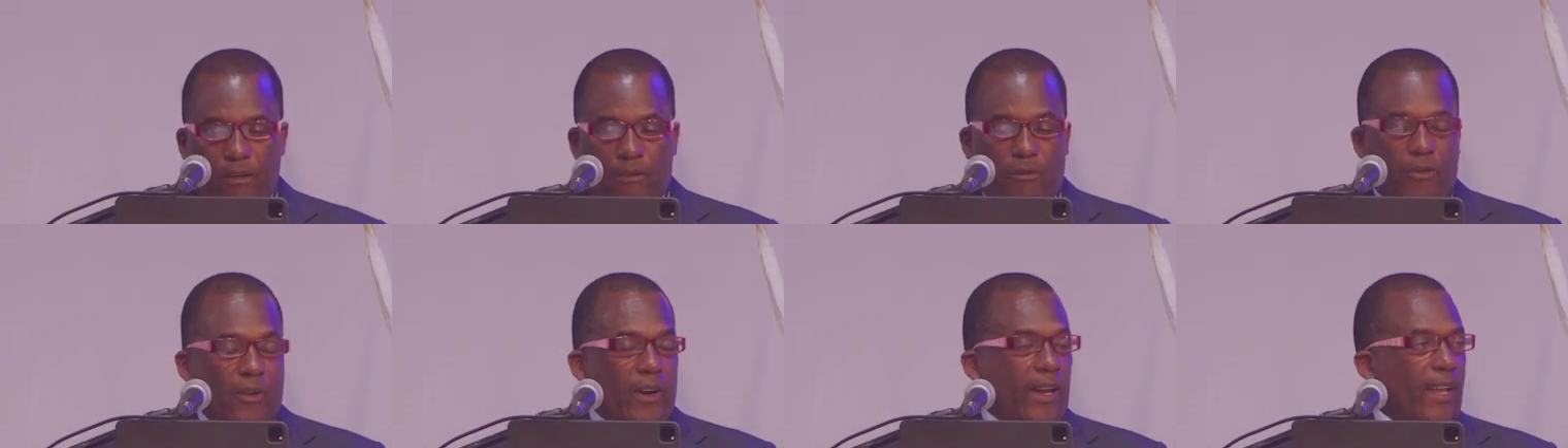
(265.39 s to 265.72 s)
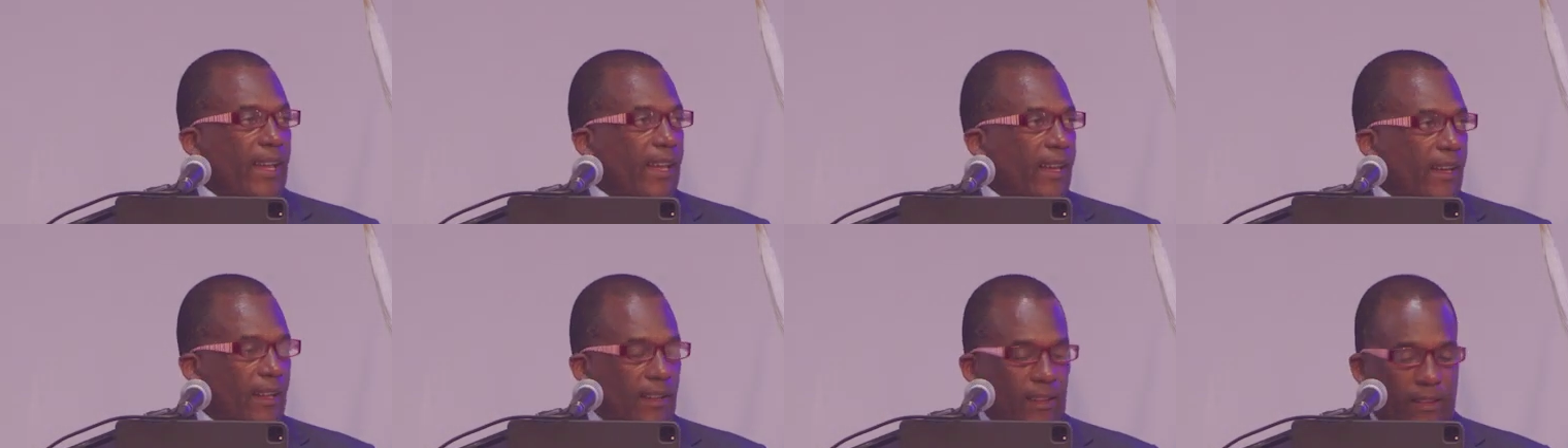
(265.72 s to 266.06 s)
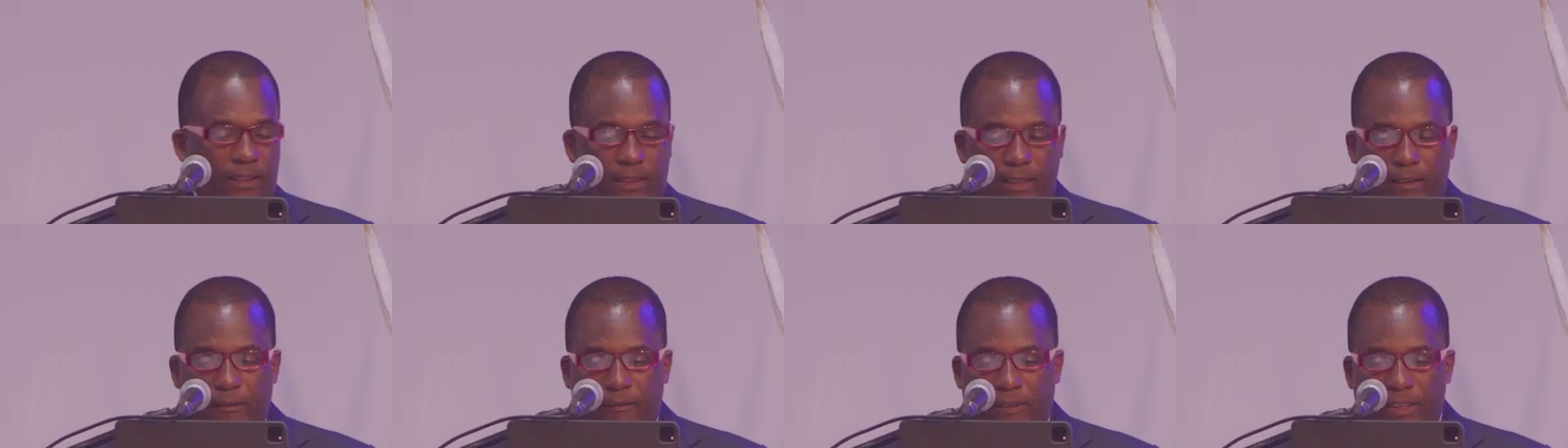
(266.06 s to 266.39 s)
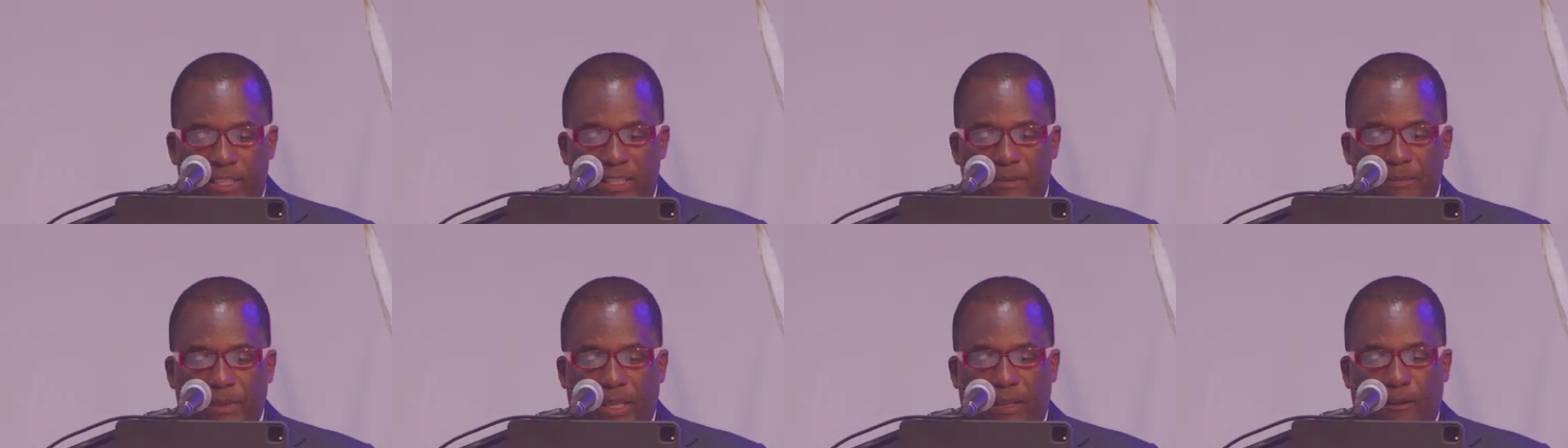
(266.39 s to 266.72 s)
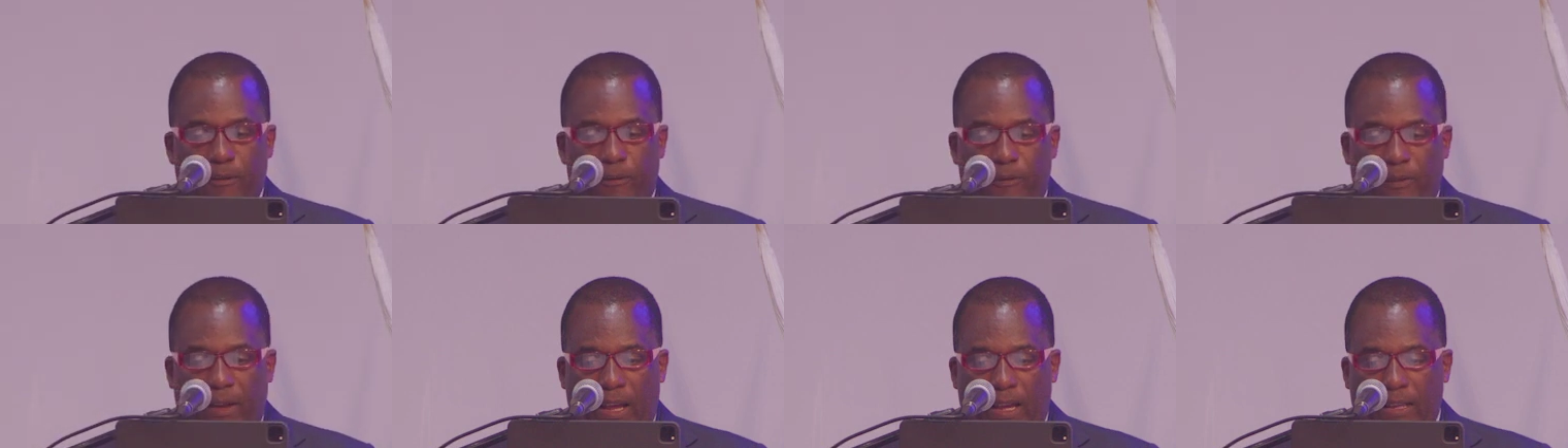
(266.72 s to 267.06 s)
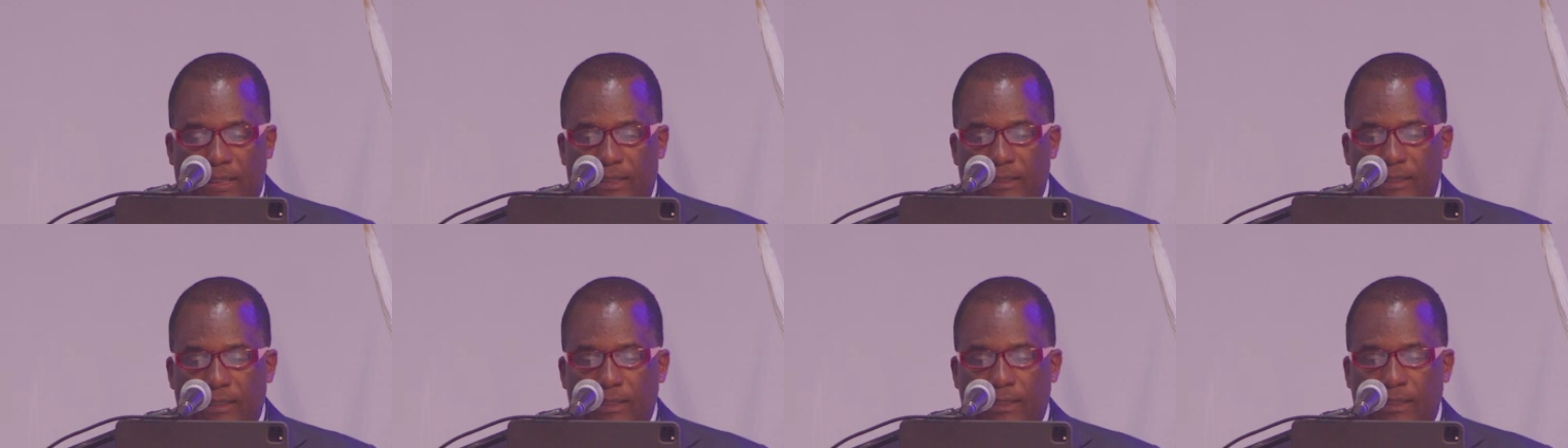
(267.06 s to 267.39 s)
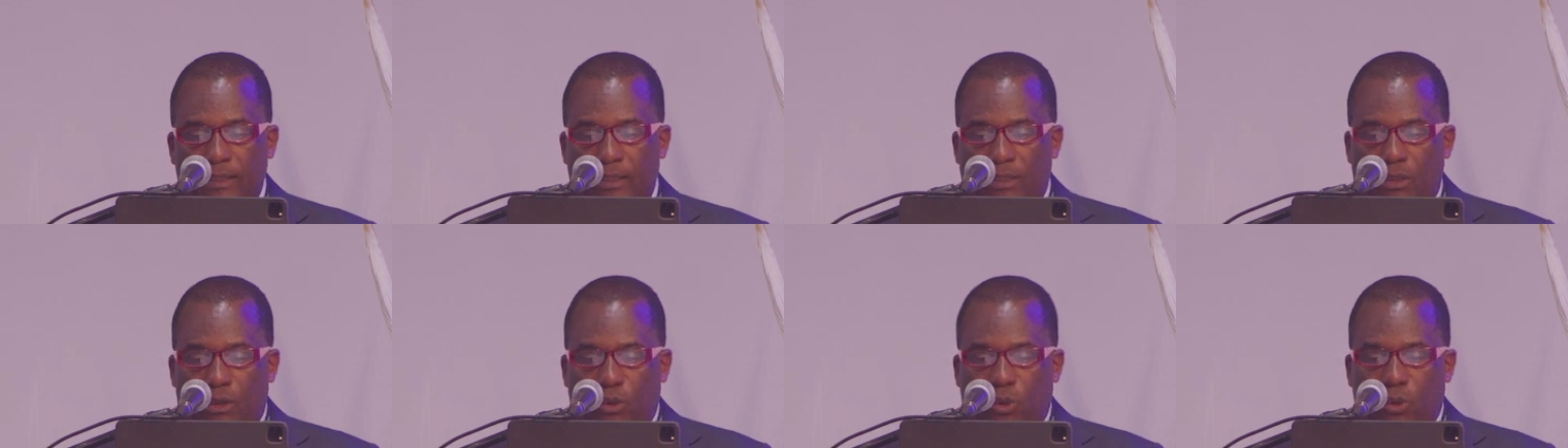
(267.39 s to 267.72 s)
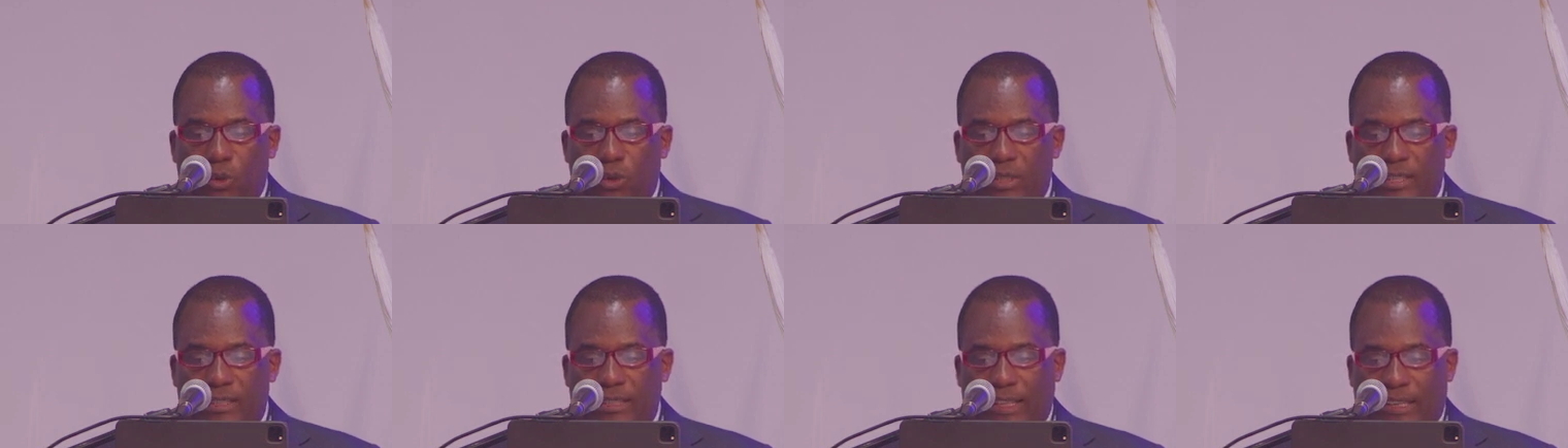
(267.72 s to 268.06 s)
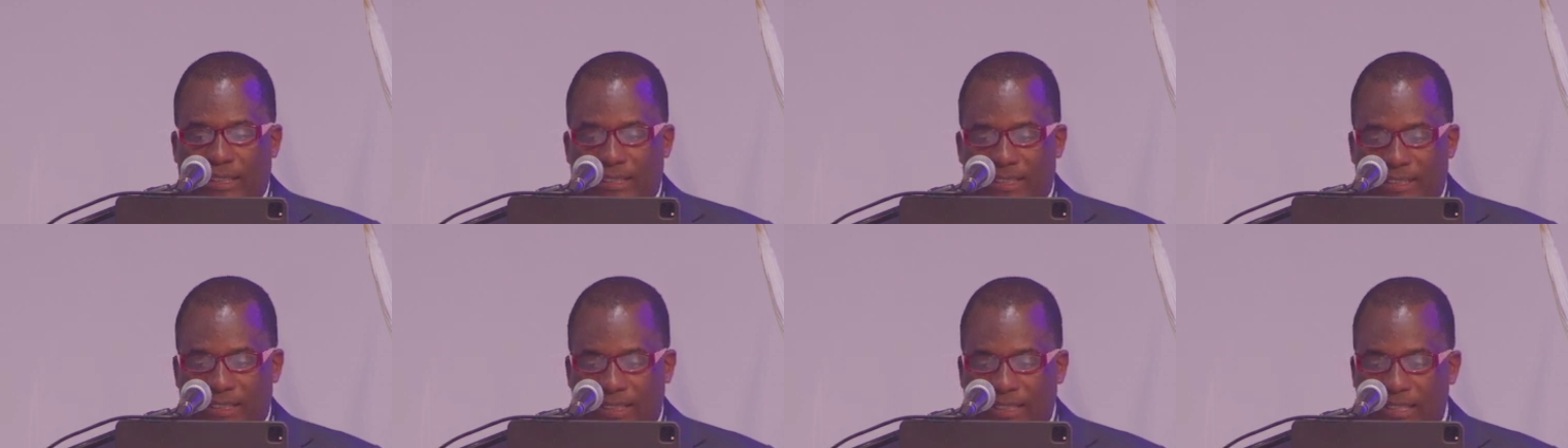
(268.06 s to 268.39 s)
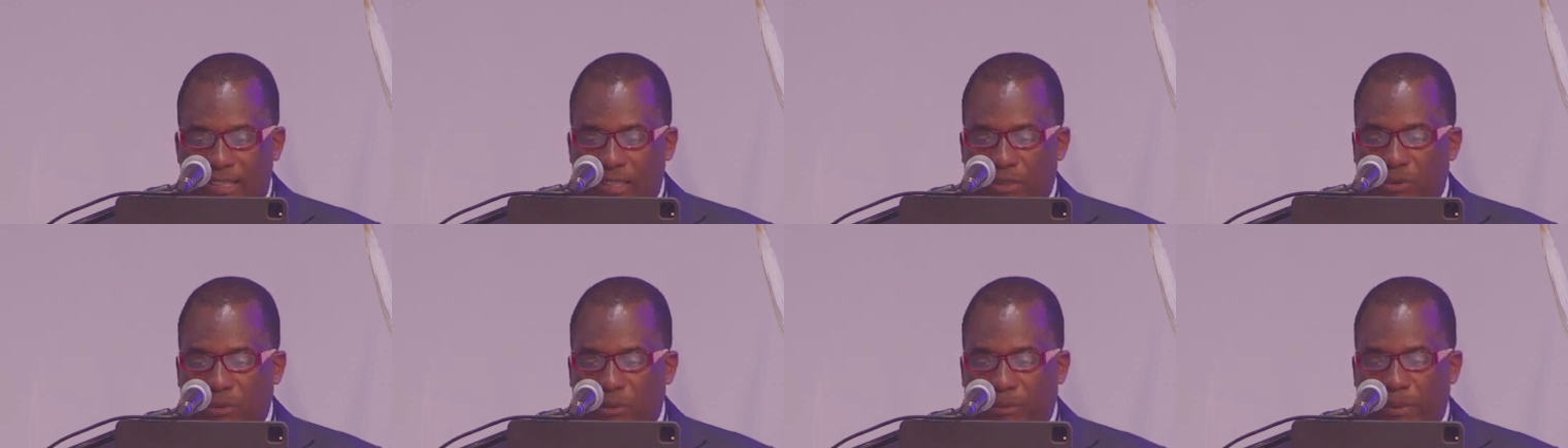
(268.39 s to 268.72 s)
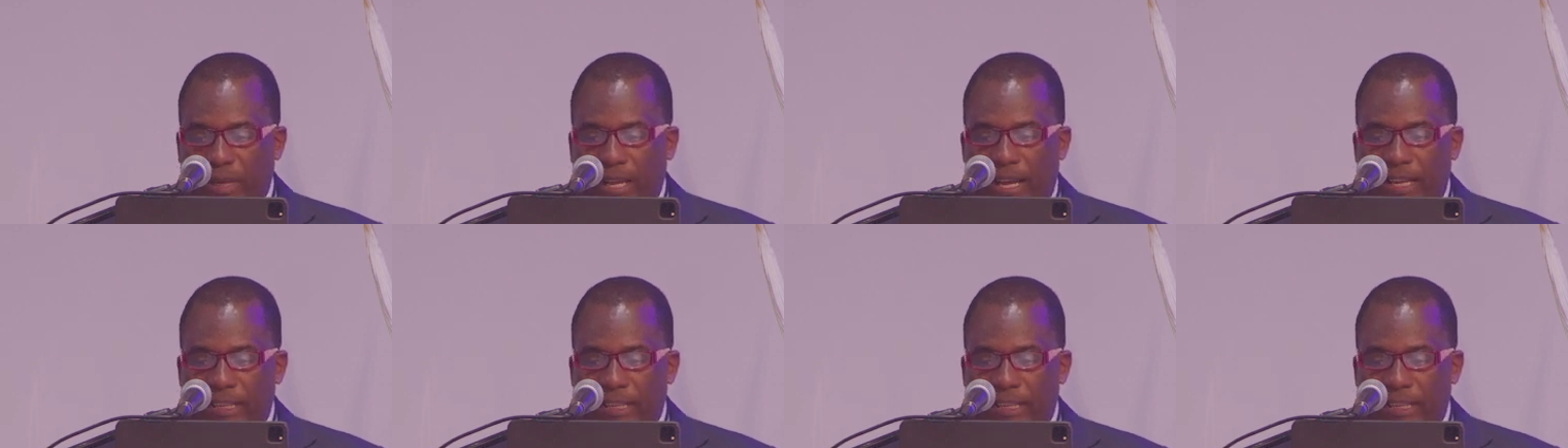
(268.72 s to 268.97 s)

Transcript: for a health investment fund whose success will be